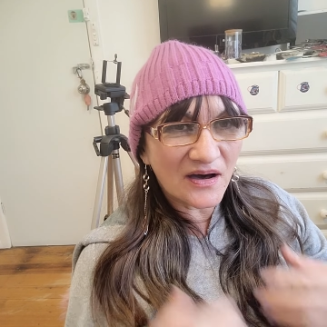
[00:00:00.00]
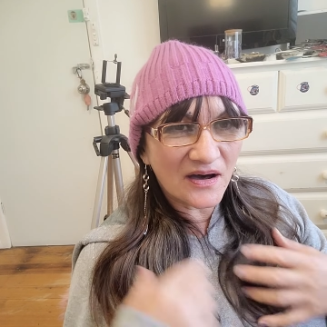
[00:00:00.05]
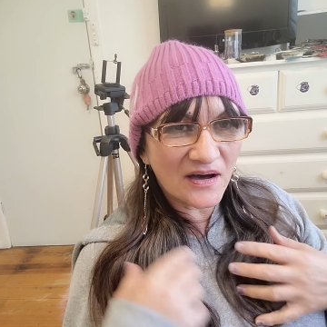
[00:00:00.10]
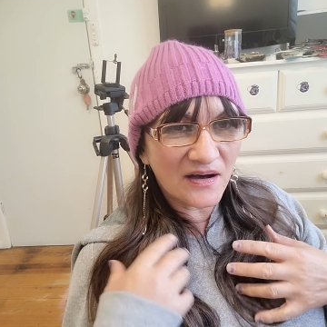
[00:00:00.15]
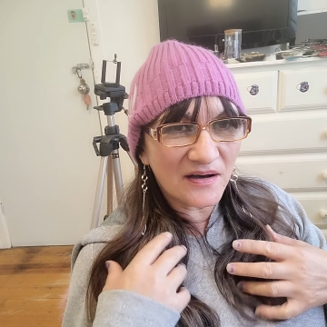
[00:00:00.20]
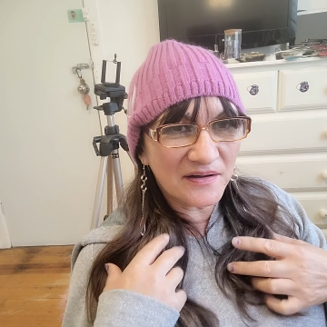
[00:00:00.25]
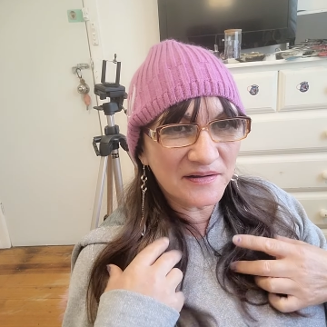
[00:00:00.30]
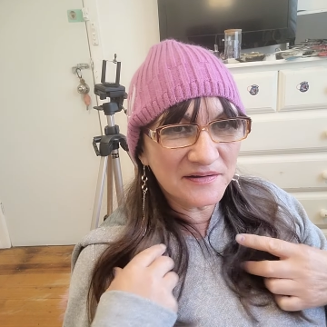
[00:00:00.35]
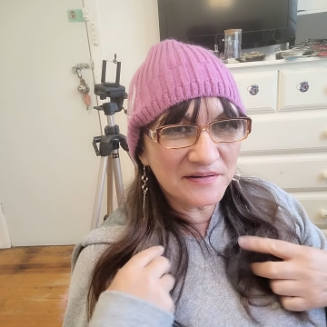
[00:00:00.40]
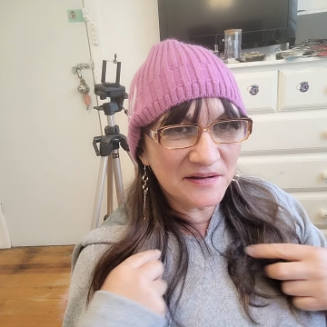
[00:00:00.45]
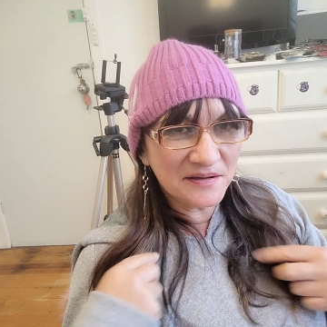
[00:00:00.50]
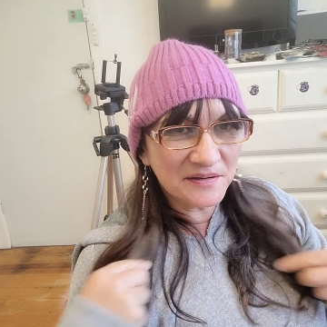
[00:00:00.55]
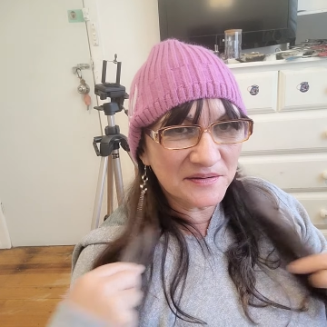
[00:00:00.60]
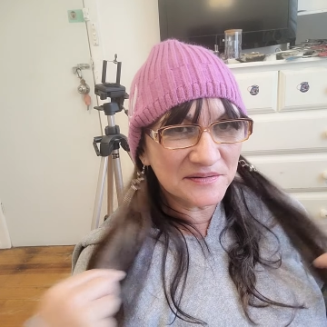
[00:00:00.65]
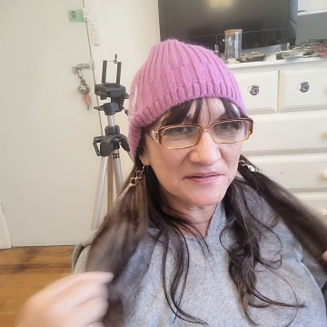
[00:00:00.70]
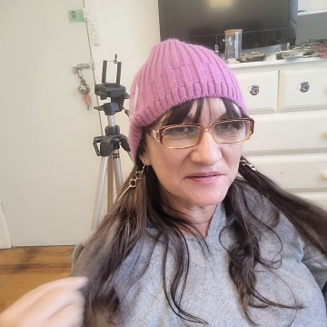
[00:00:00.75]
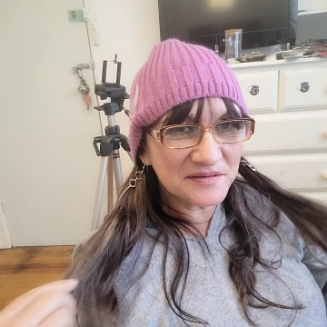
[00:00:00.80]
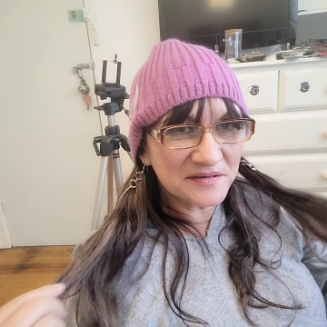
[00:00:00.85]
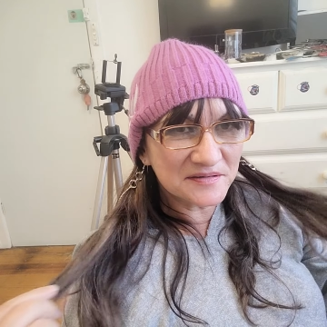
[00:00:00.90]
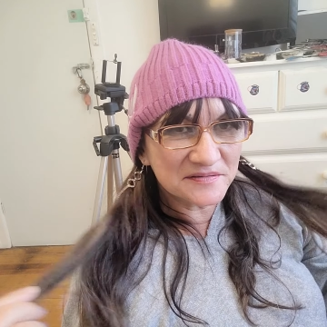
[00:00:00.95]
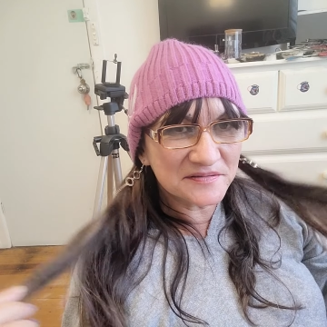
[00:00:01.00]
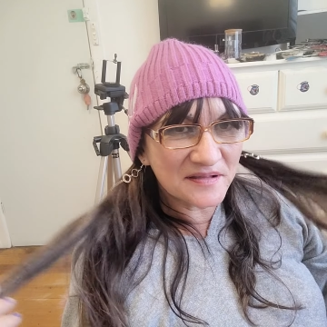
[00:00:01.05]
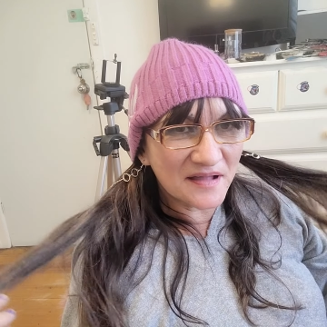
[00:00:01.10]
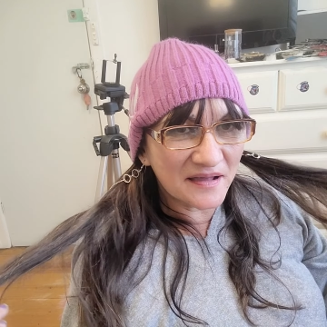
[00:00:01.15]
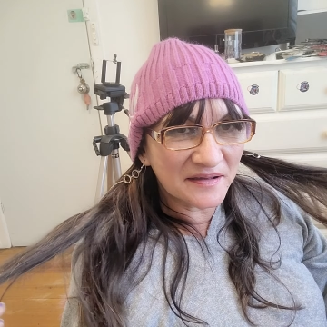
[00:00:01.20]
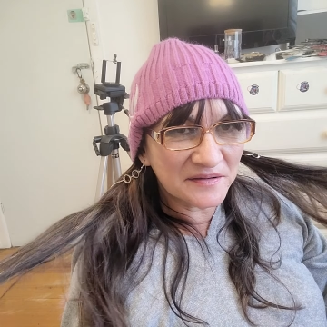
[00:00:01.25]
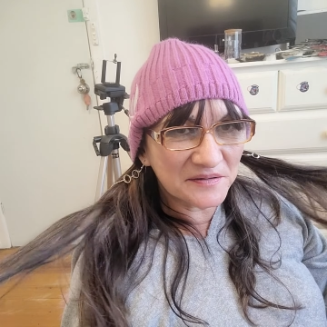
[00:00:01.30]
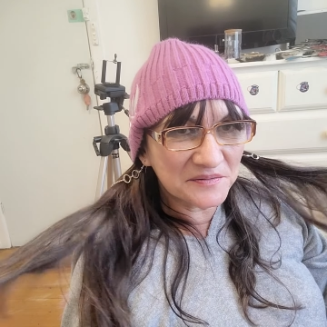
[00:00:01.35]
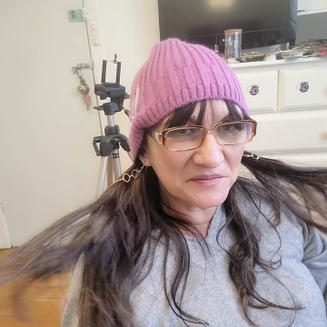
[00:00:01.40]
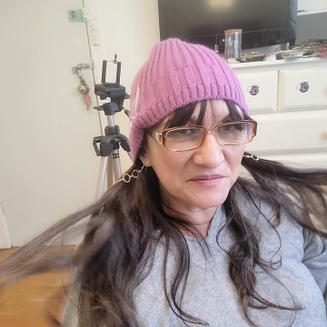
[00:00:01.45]
I know, it's just
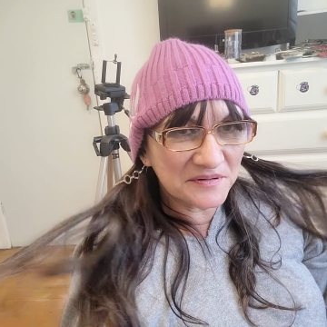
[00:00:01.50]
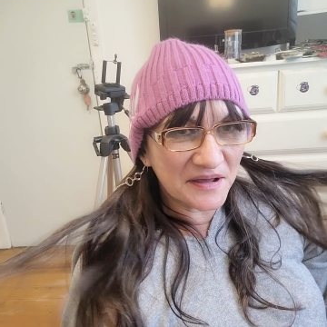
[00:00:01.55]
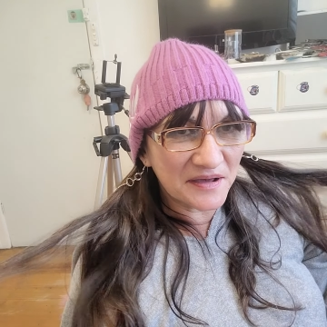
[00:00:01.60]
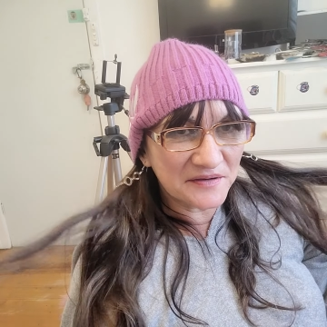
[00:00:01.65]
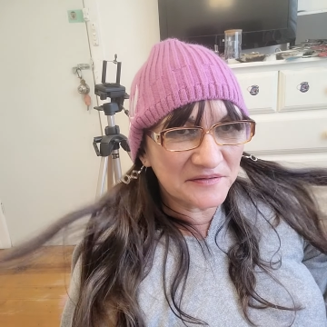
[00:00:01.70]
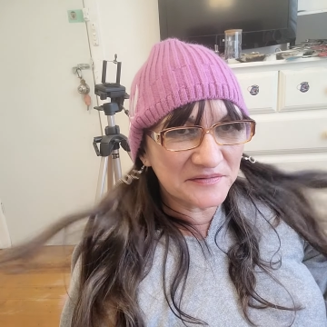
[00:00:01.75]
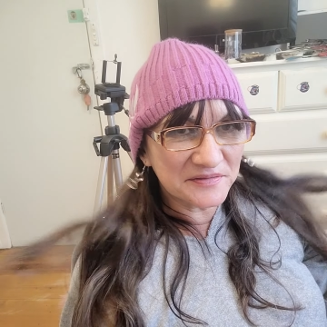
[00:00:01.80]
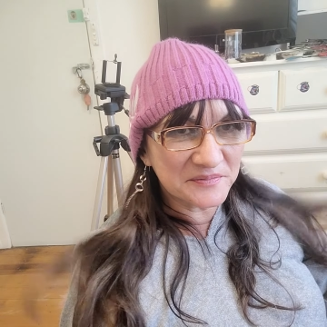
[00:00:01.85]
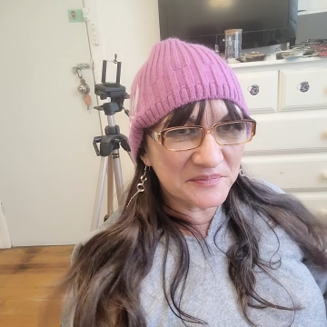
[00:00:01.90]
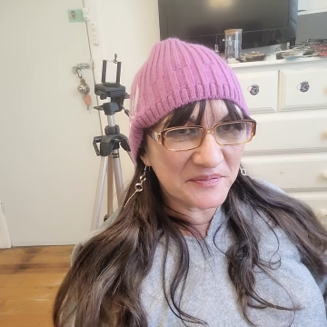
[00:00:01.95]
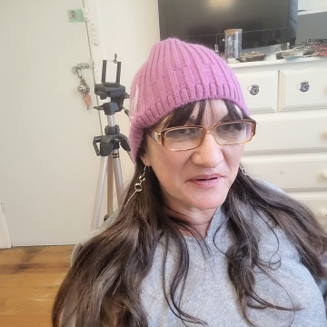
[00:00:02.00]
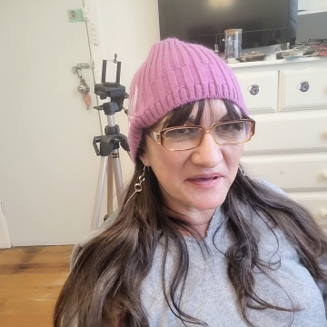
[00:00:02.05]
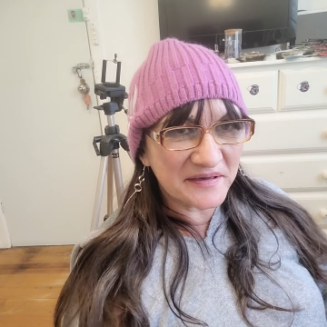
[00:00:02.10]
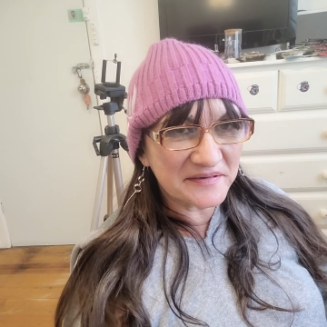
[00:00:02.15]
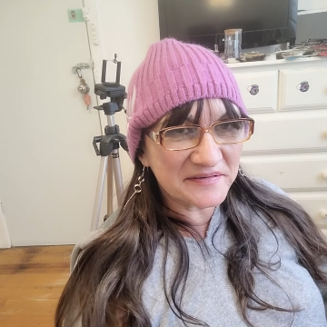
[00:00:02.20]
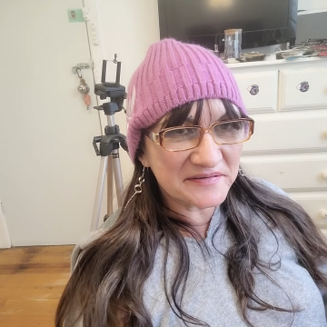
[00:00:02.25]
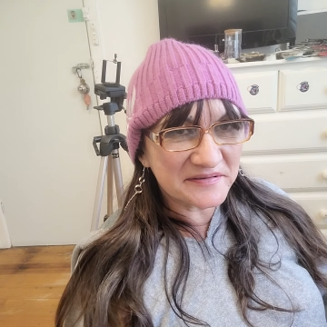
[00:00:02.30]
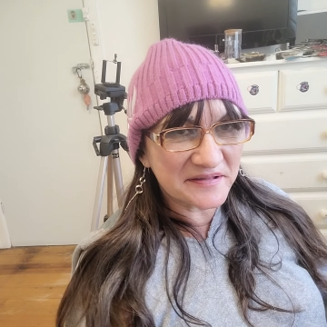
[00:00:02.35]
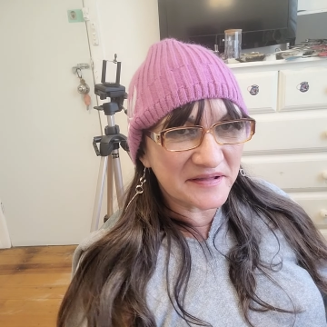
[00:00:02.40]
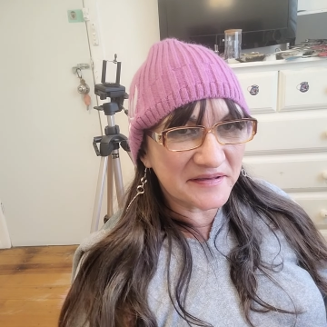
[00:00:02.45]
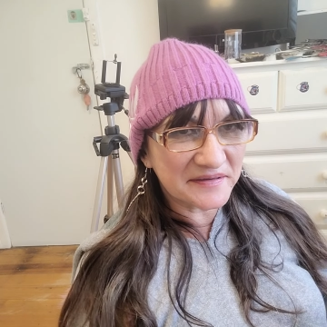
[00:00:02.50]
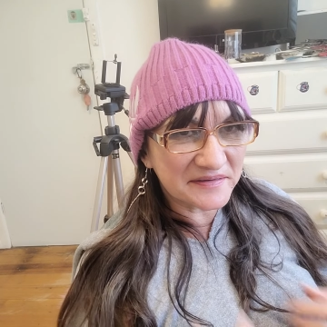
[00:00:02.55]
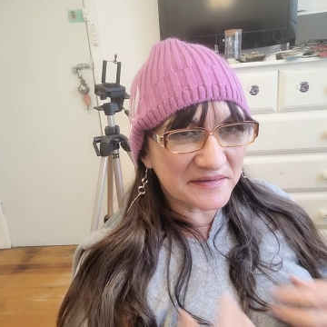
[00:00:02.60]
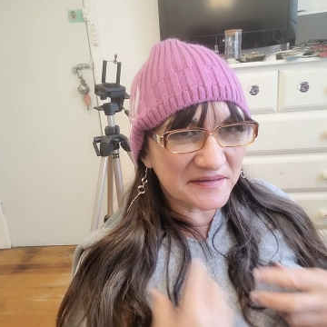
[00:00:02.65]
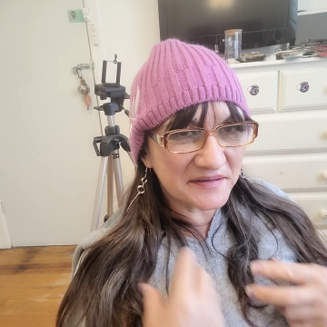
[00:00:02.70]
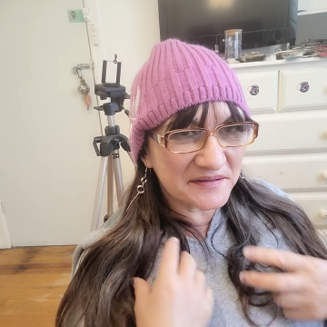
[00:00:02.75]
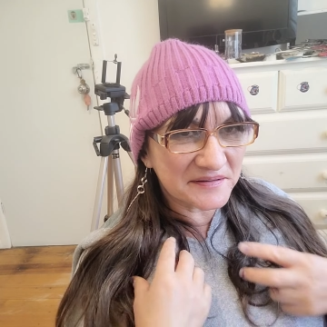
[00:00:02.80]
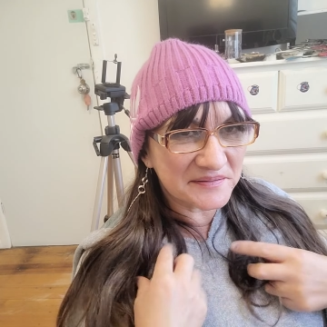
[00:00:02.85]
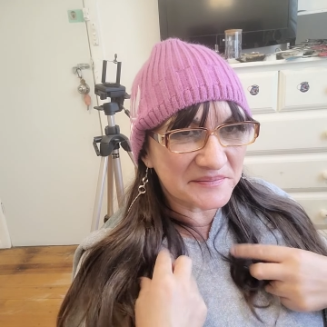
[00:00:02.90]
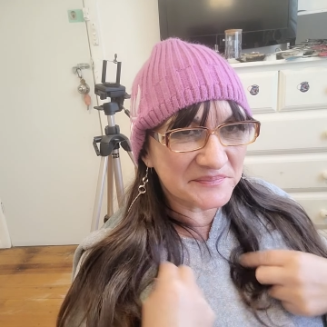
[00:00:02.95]
like all over the place, like,
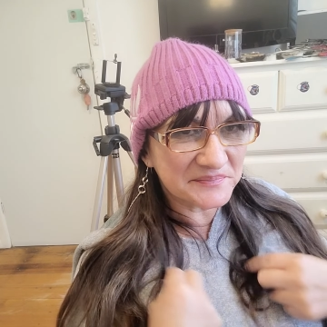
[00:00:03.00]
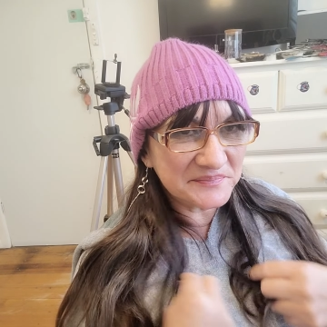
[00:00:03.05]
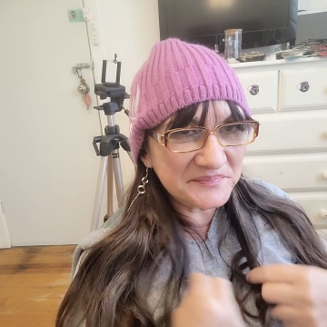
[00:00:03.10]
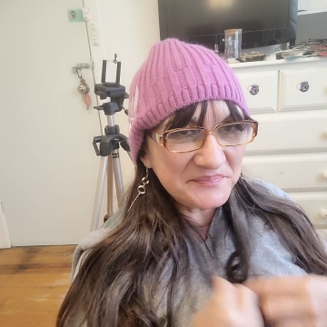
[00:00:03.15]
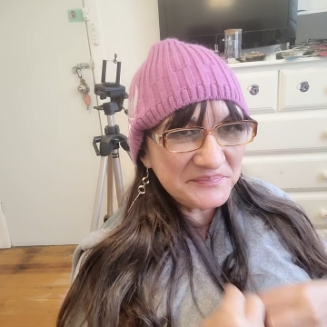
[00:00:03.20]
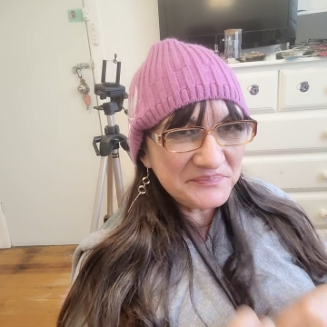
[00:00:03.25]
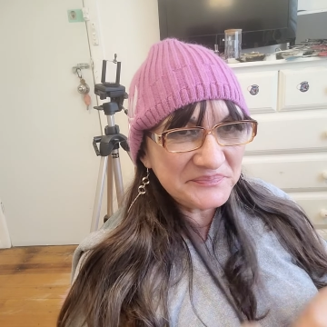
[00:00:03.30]
um,